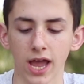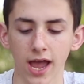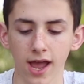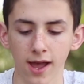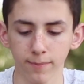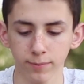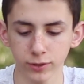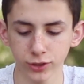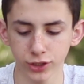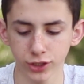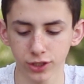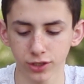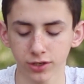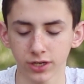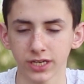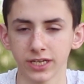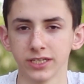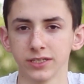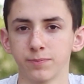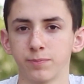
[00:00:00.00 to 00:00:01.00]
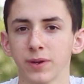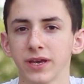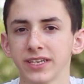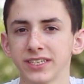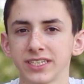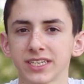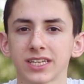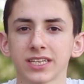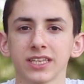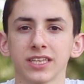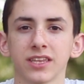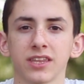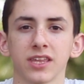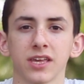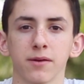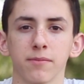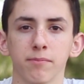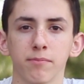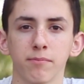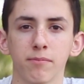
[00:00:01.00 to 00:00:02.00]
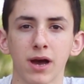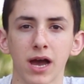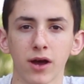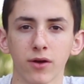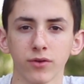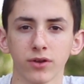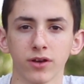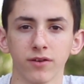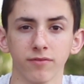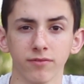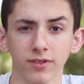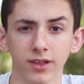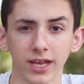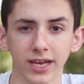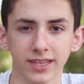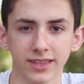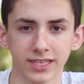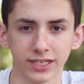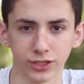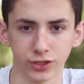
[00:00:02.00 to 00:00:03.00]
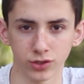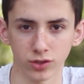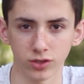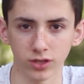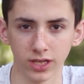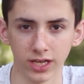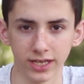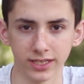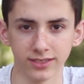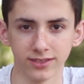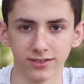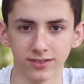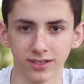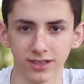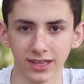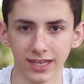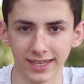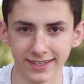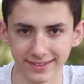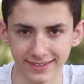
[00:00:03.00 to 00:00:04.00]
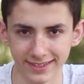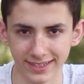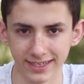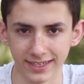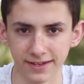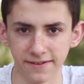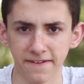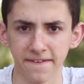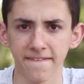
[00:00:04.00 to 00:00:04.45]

aperture is basically the amount of light that your lens lets in.